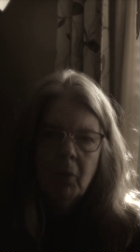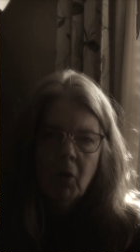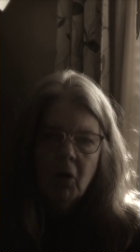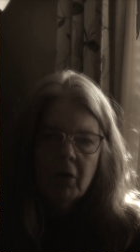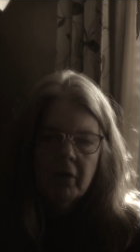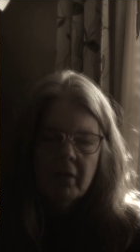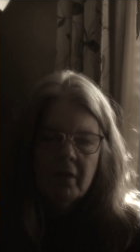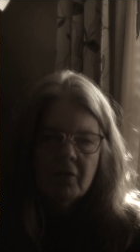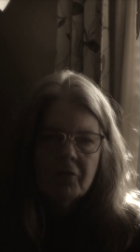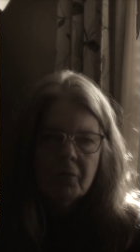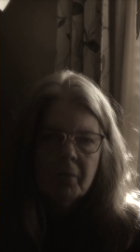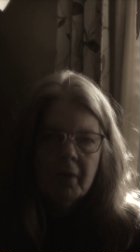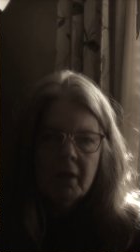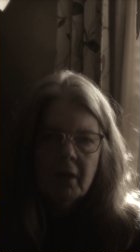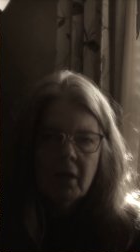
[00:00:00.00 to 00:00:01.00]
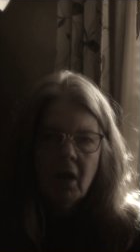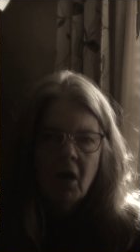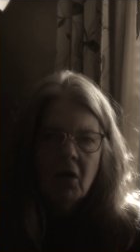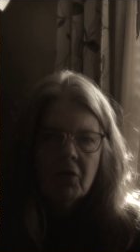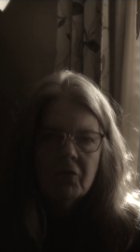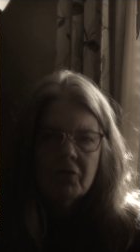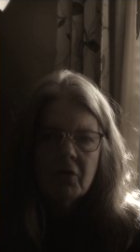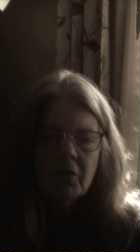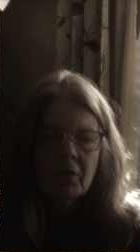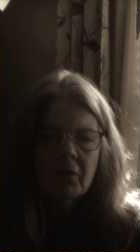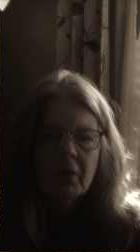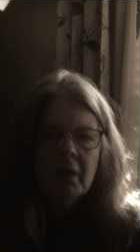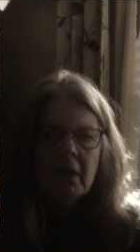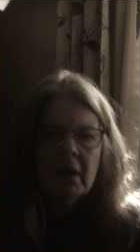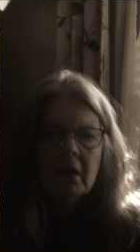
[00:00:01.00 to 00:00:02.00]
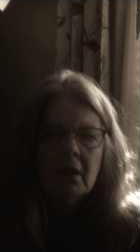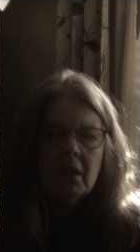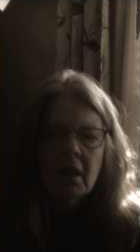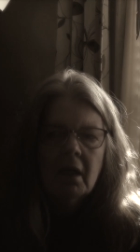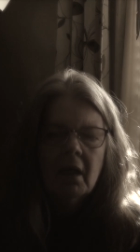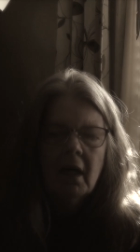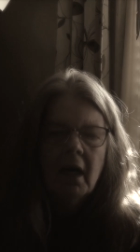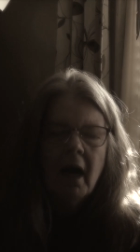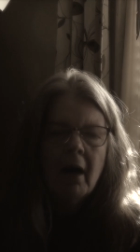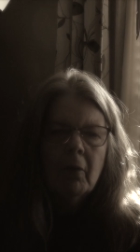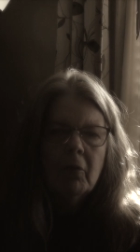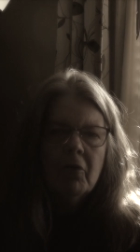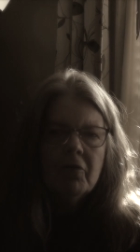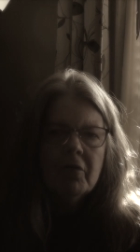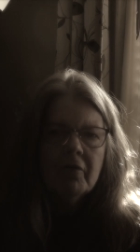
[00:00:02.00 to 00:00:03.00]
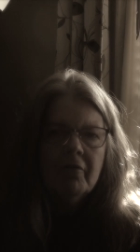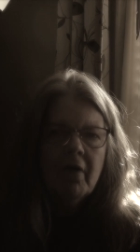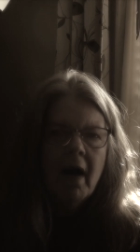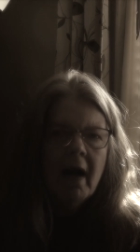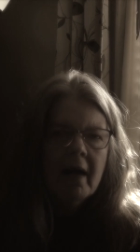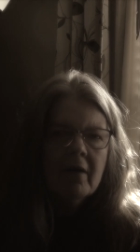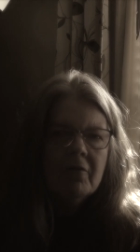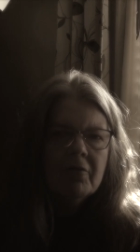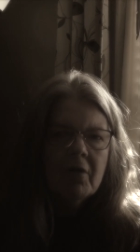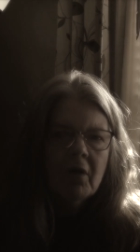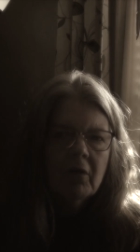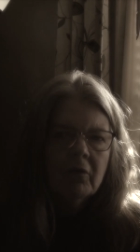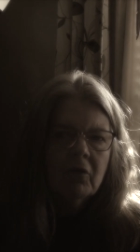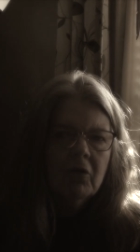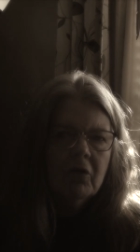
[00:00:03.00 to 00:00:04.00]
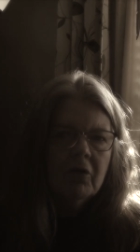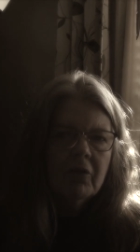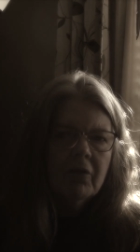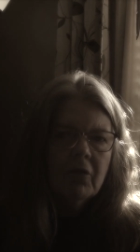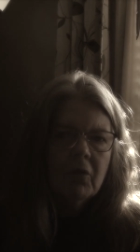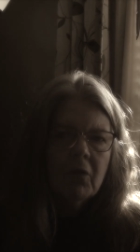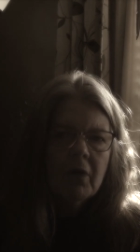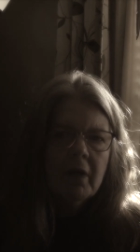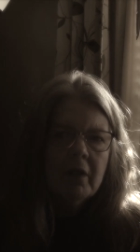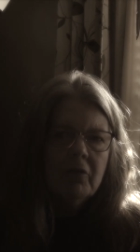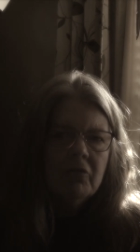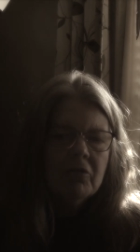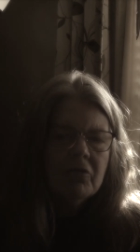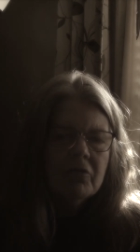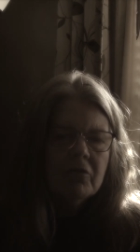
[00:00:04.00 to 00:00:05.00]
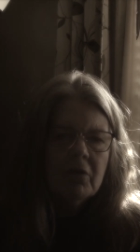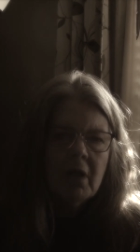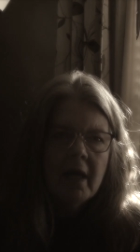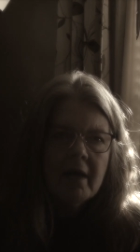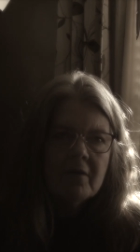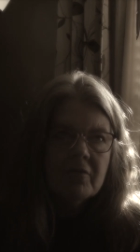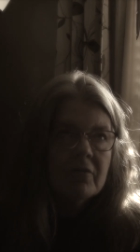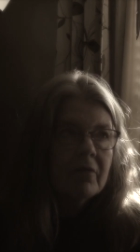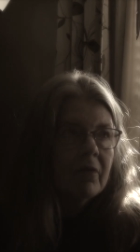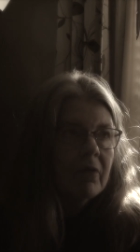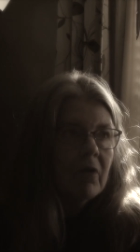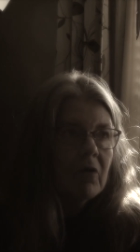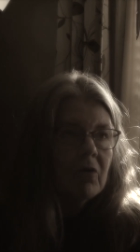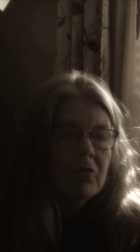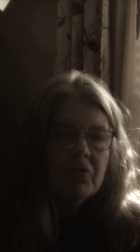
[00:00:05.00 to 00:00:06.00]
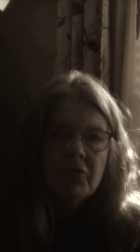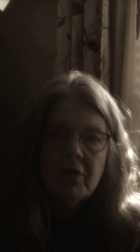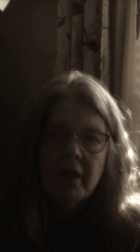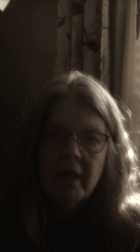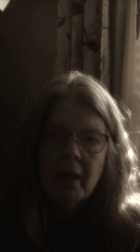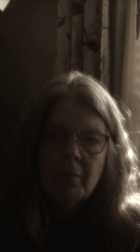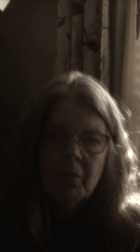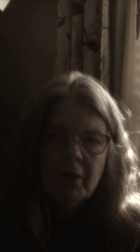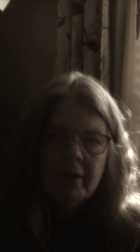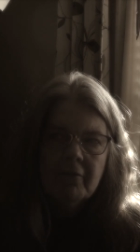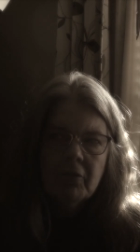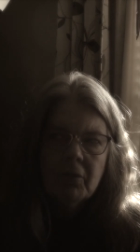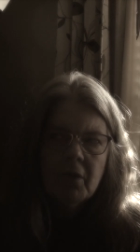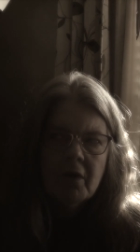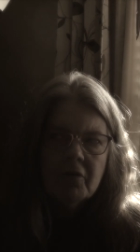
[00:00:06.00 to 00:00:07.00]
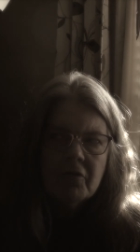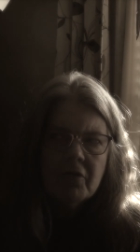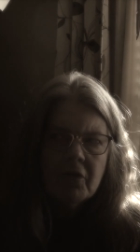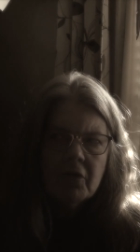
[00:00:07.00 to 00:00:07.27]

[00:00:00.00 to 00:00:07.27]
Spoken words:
part of this bill also. I was advised on good authority just last Thursday, I believe it was